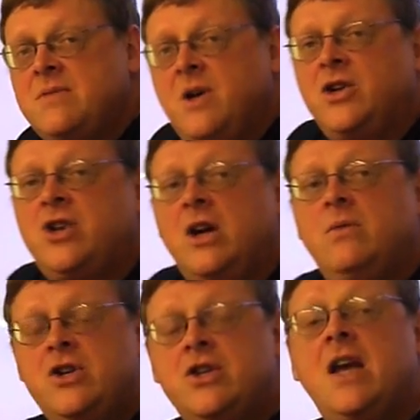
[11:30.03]
military,
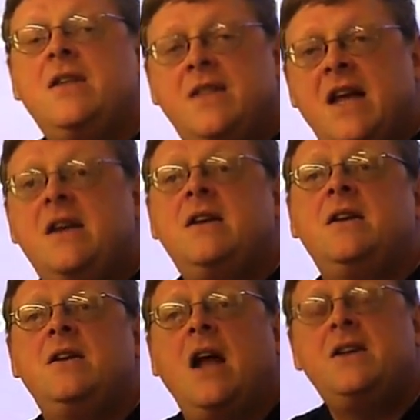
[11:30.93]
which they then
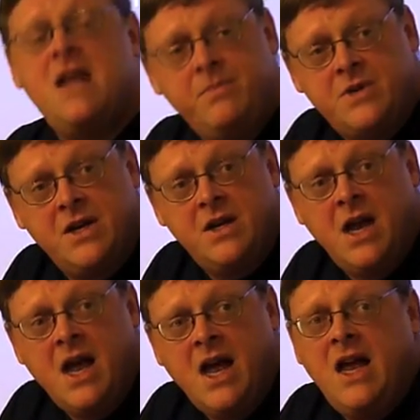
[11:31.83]
attempted.
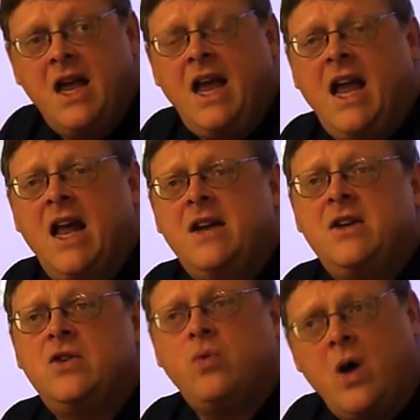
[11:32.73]
And
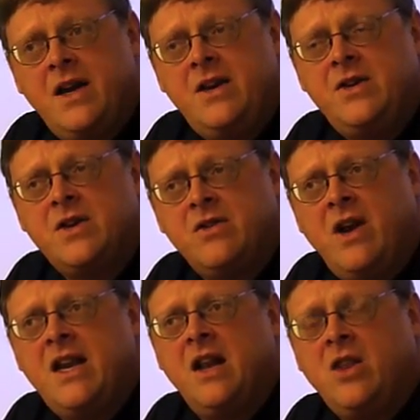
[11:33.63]
twice, they tried
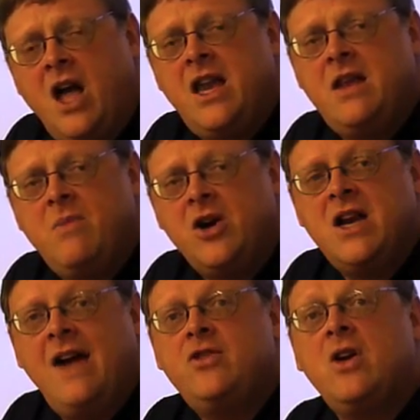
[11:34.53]
to get in Lockheed Martin
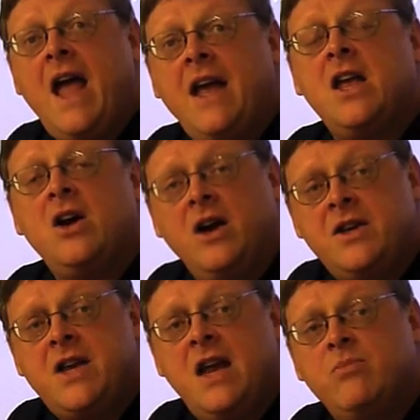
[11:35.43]
after hacking
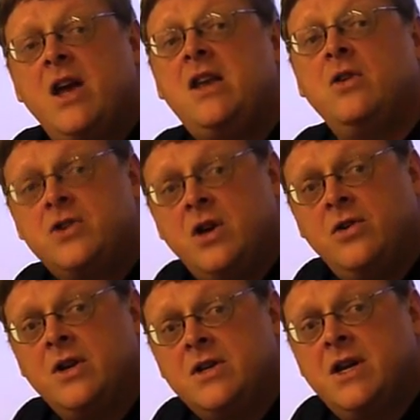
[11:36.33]
RSA and breaking those
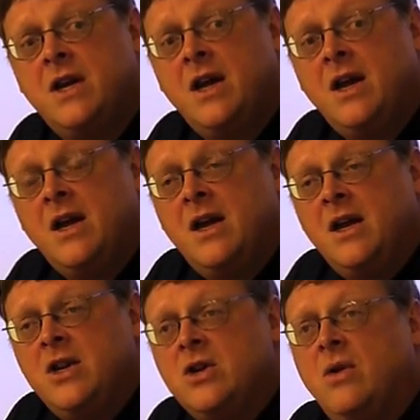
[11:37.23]
tokens.
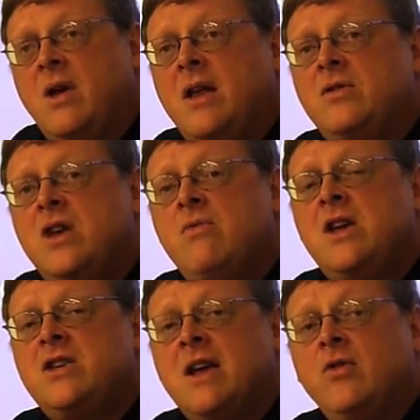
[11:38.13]
So it
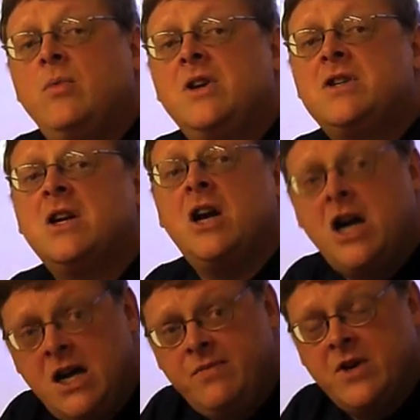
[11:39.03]
decreased everyone's
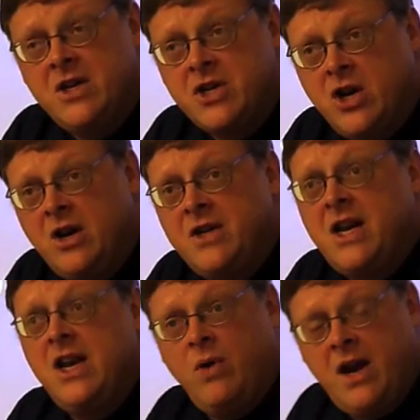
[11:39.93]
confidence in
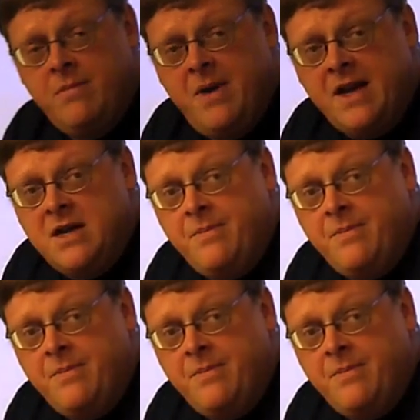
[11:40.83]
RSA quite a bit.